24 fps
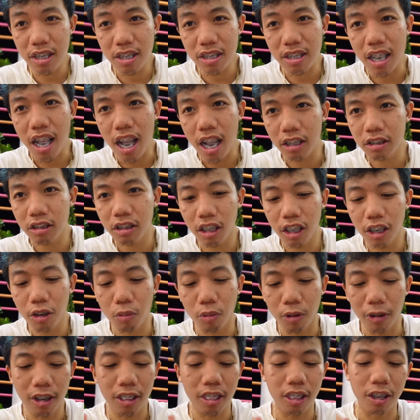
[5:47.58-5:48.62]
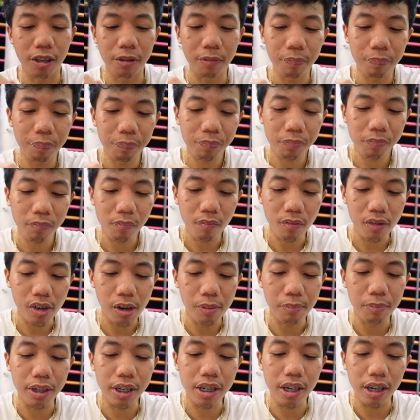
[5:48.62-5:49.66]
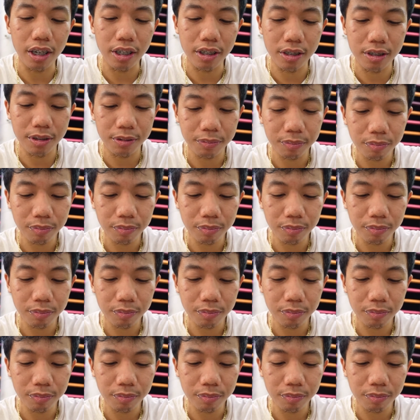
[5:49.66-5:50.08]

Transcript: is actually worth it, because